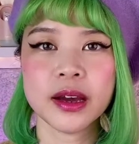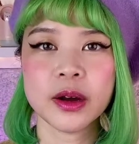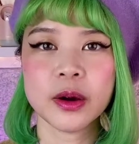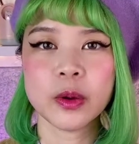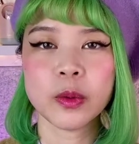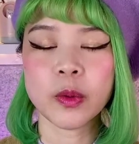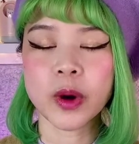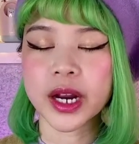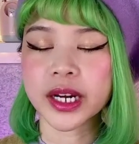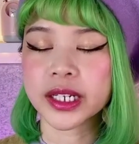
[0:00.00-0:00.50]

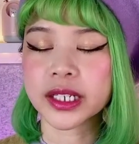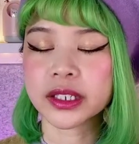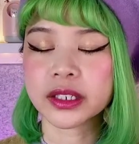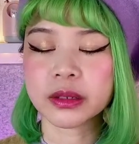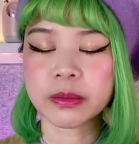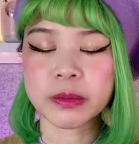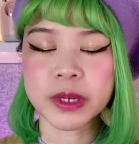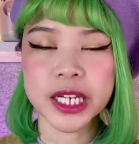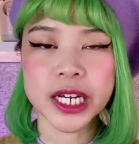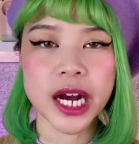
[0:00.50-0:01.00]
wanting to
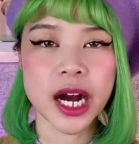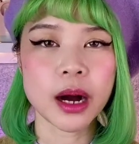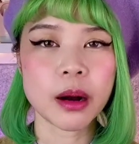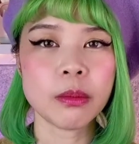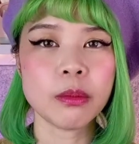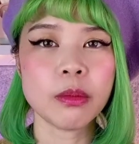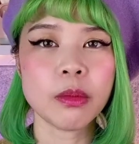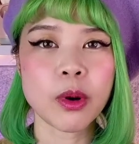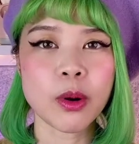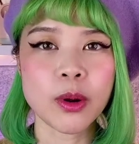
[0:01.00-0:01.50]
become
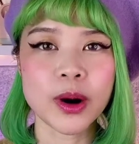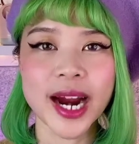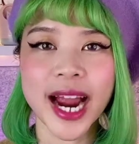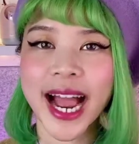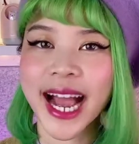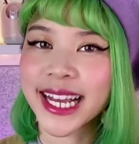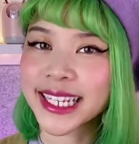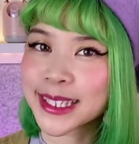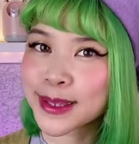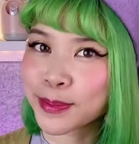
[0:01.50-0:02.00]
more
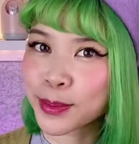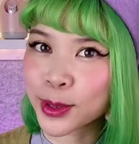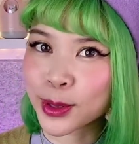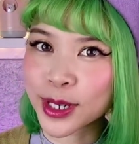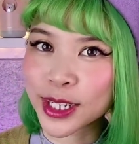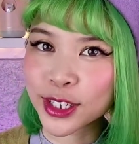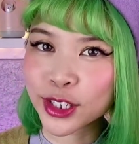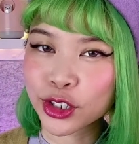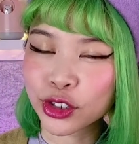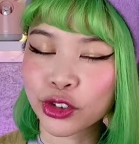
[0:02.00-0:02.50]

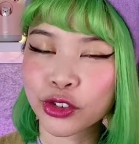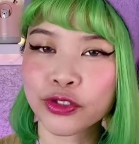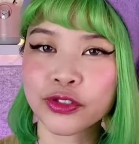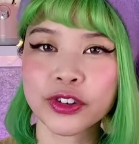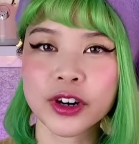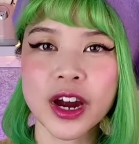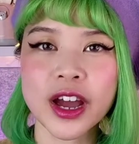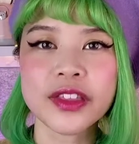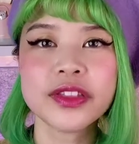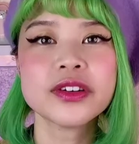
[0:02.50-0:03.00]
aspirational
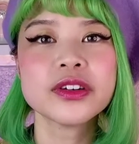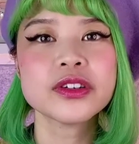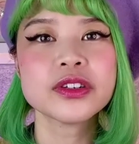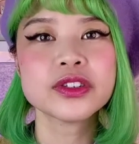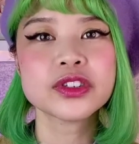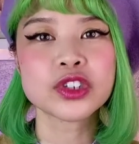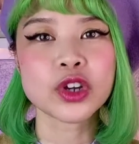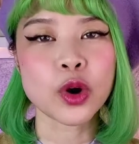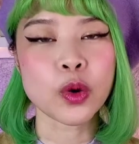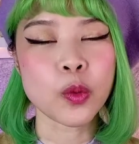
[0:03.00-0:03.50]
for
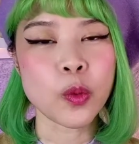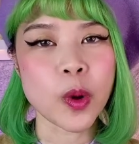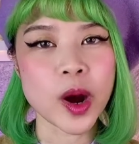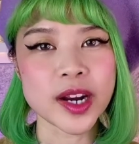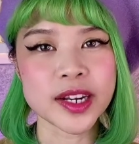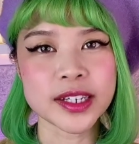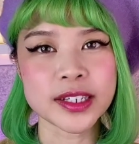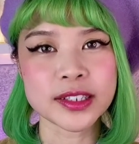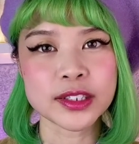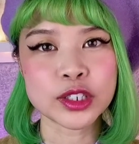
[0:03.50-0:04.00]
others, or
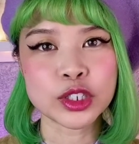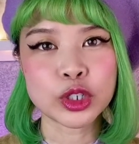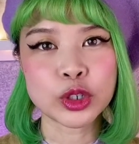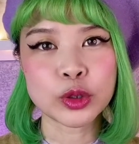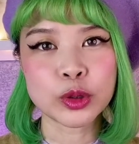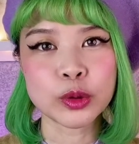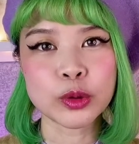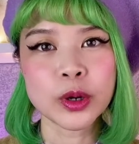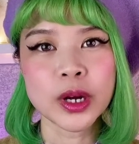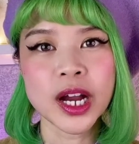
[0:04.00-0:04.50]
wanting
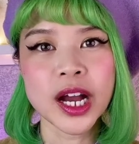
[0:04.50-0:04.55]
to